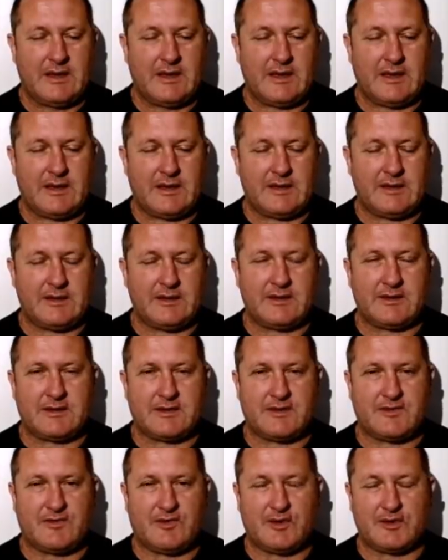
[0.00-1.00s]
And
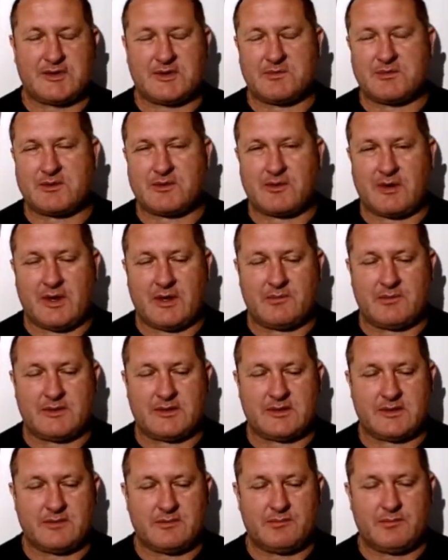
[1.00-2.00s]
it's for
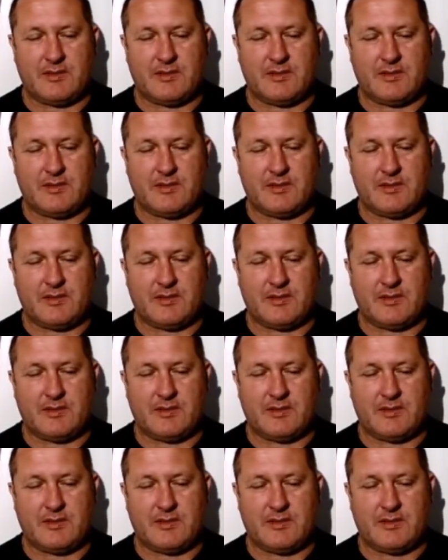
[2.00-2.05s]
subscribers,